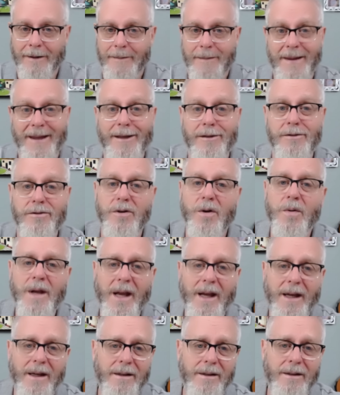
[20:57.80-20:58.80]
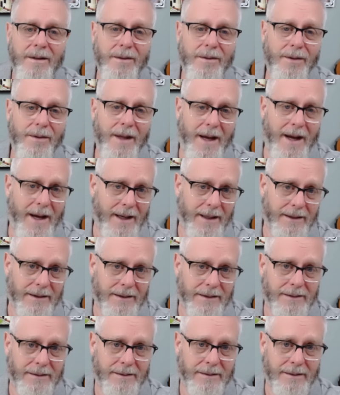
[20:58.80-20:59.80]
It's okay to do that.
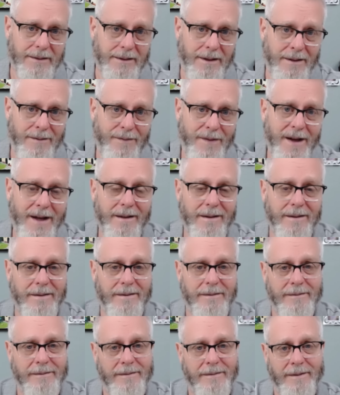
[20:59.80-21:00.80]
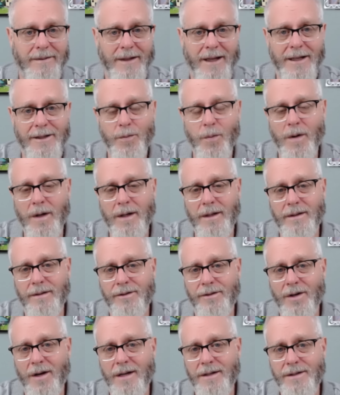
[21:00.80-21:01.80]
In fact, that's what
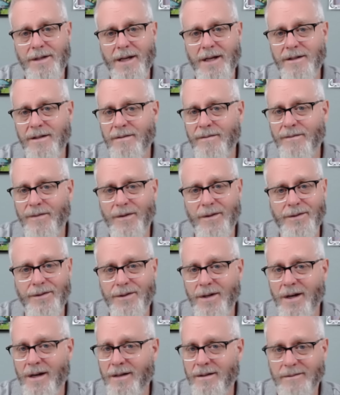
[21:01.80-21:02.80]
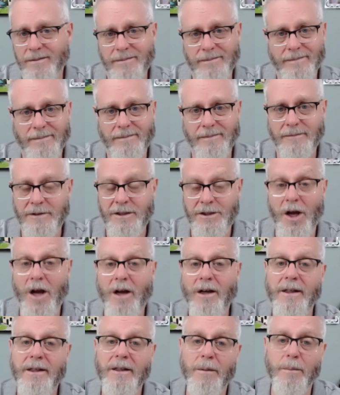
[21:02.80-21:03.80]
John says in 1 John.
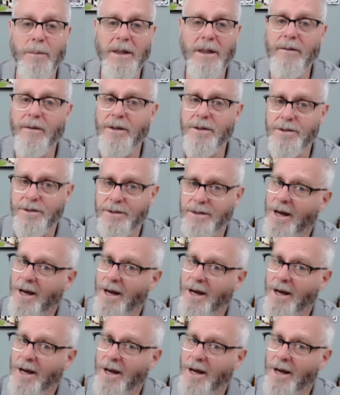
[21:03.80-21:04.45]
Talking to believers.